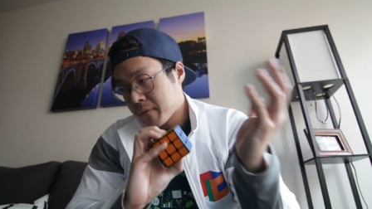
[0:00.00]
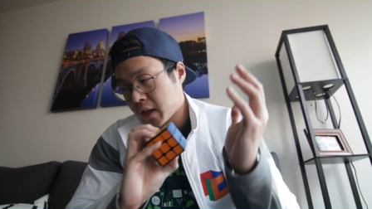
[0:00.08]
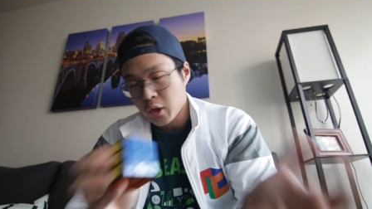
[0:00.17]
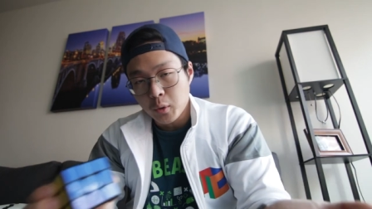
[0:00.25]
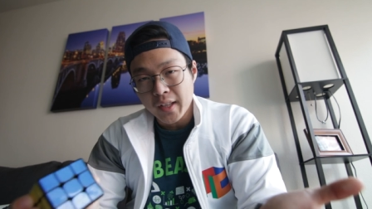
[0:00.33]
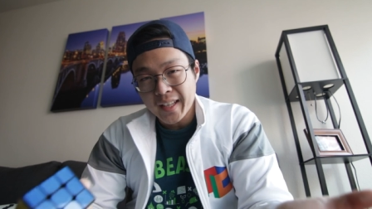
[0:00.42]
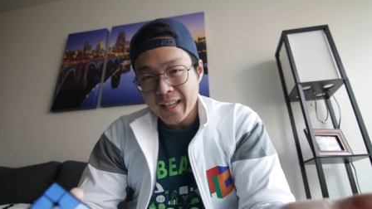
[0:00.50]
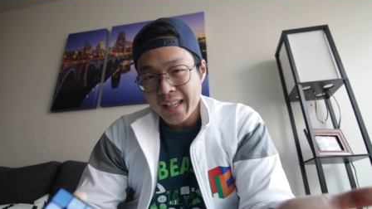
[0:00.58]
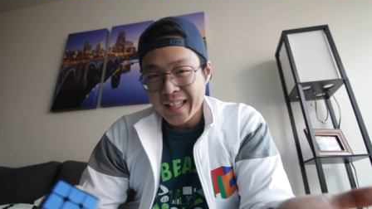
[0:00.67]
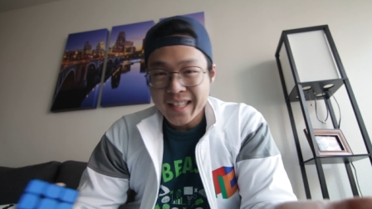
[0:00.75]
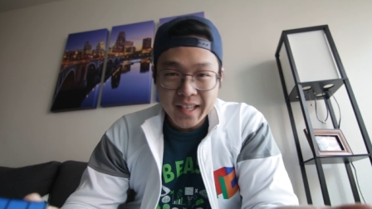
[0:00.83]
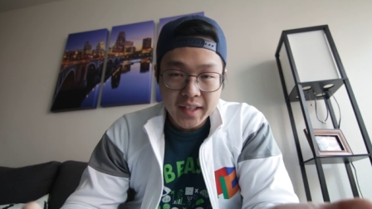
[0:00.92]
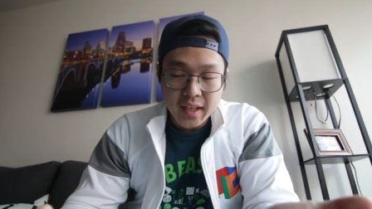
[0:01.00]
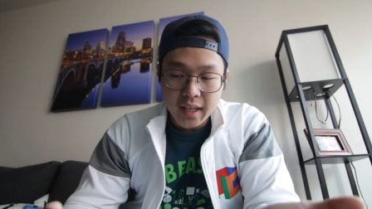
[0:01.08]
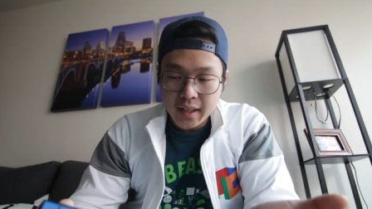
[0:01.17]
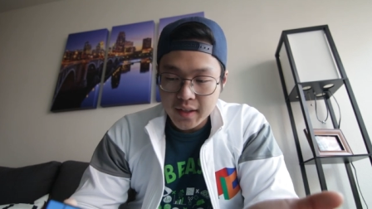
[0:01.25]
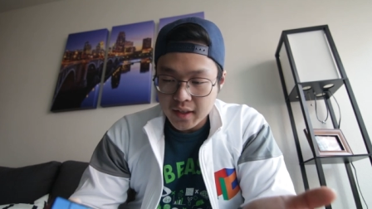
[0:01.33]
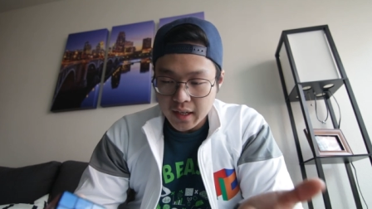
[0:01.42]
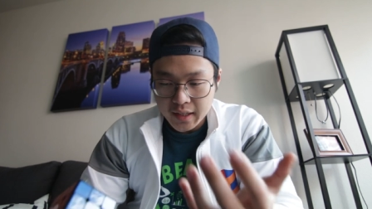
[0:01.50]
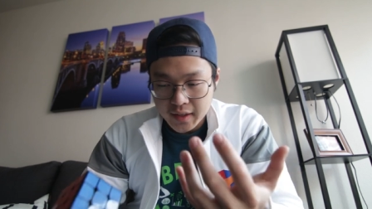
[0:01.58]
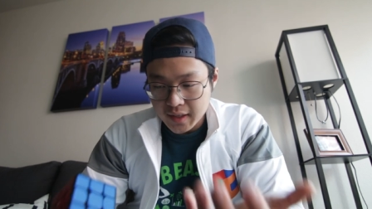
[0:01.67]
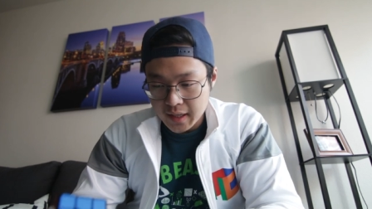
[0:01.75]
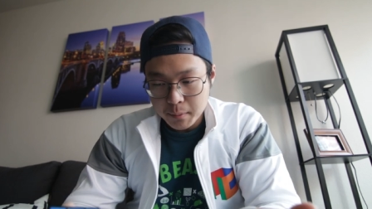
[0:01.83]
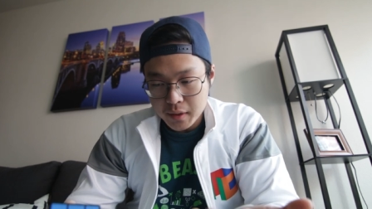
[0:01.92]
I don't really get any desyncs. It
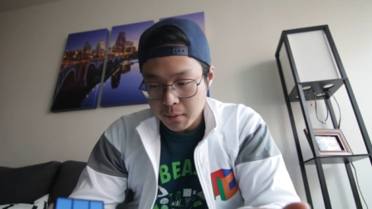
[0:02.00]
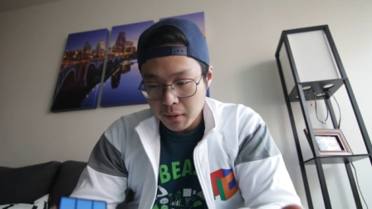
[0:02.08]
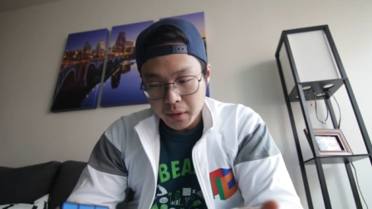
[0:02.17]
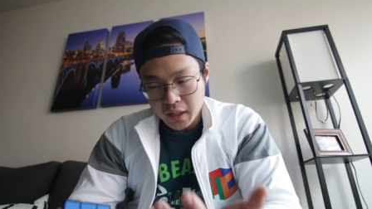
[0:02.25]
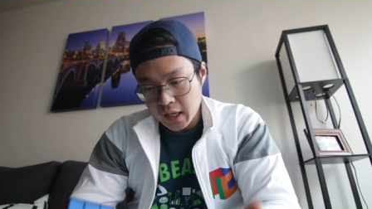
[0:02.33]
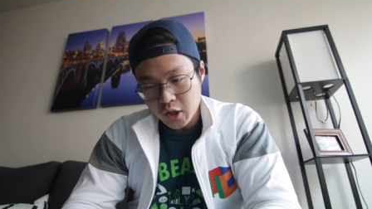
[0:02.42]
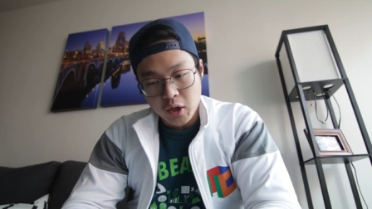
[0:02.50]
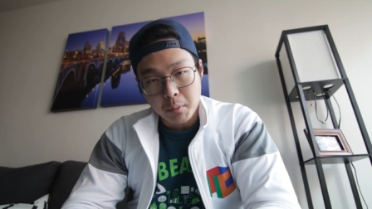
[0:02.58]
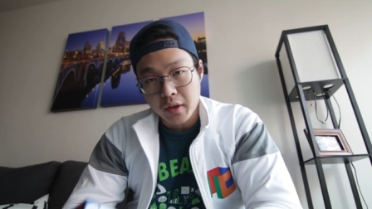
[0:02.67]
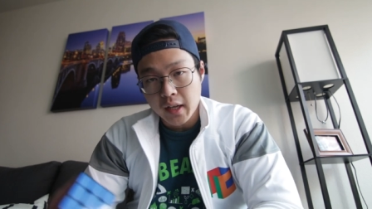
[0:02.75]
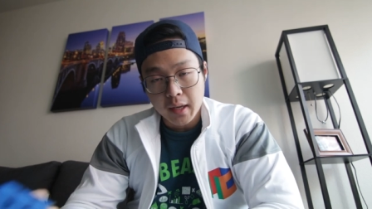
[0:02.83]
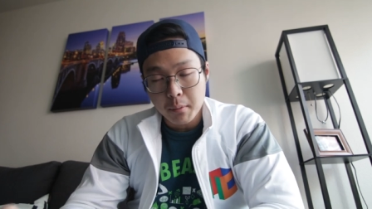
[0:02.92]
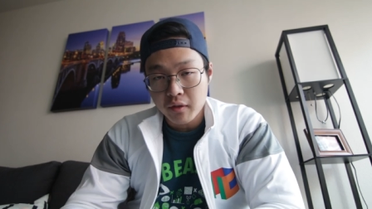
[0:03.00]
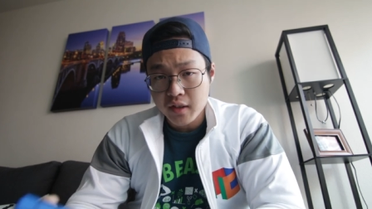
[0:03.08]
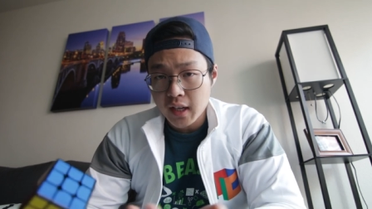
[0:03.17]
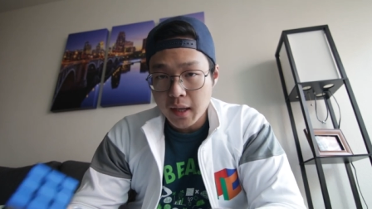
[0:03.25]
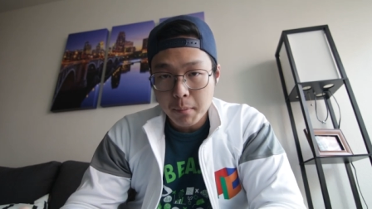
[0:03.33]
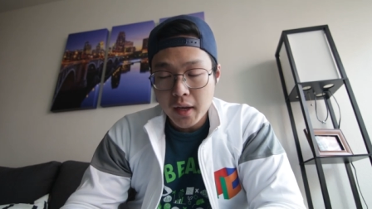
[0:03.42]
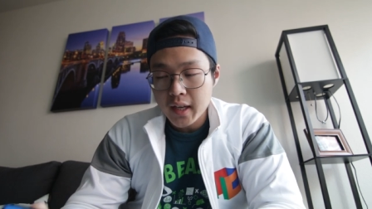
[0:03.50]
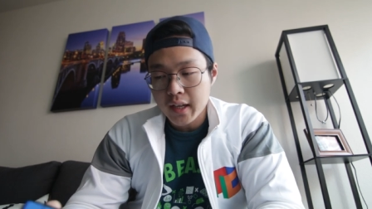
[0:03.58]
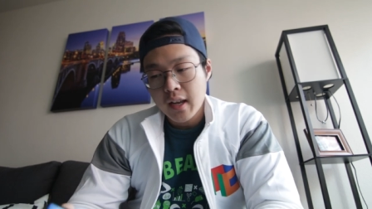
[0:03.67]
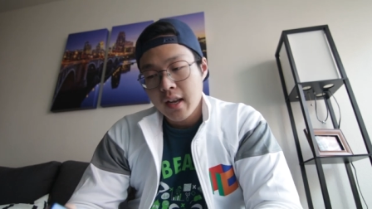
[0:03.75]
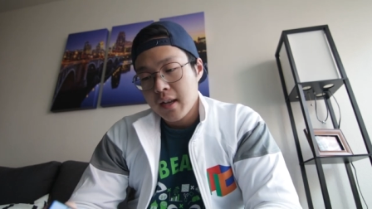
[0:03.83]
seems to be able to catch up with any moves that I make.